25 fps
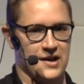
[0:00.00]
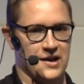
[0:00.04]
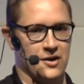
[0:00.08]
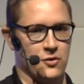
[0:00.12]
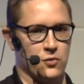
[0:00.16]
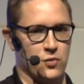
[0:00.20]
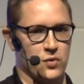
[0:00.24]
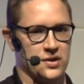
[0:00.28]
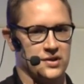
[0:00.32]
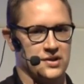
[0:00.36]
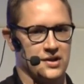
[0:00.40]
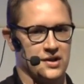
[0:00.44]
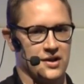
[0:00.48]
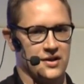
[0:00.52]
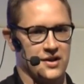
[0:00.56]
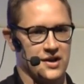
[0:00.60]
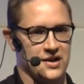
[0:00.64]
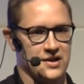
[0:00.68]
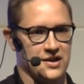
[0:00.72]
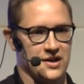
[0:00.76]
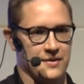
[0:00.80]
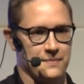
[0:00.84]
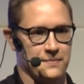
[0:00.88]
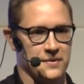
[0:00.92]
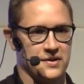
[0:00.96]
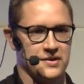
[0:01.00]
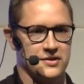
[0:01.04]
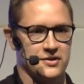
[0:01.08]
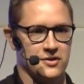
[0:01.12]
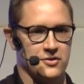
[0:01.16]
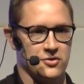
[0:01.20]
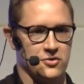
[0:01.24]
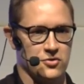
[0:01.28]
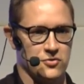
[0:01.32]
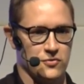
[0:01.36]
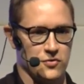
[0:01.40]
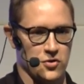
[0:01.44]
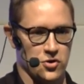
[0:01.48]
when they end up in the
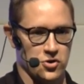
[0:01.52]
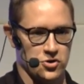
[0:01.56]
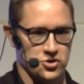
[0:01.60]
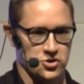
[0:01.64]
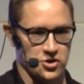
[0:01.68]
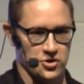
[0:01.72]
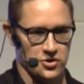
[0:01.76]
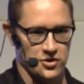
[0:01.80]
new version,